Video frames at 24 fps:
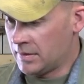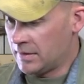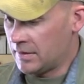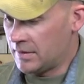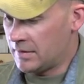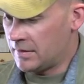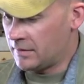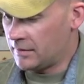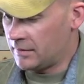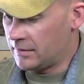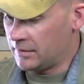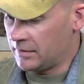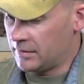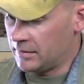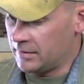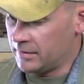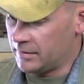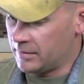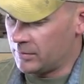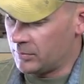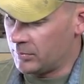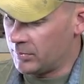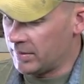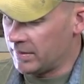It's a
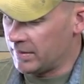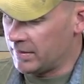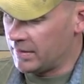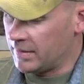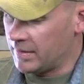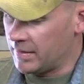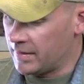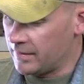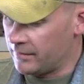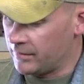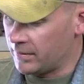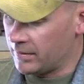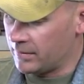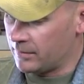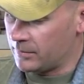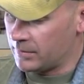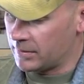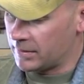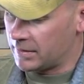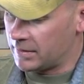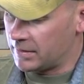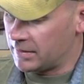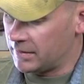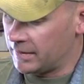little bit heavy. I
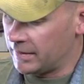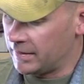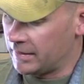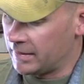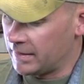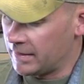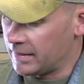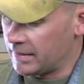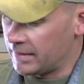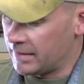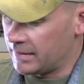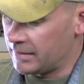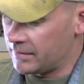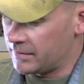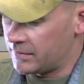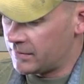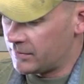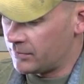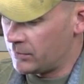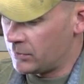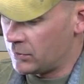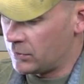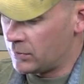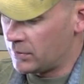want to clean that out
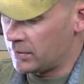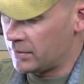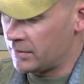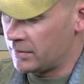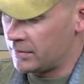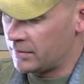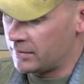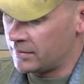some more.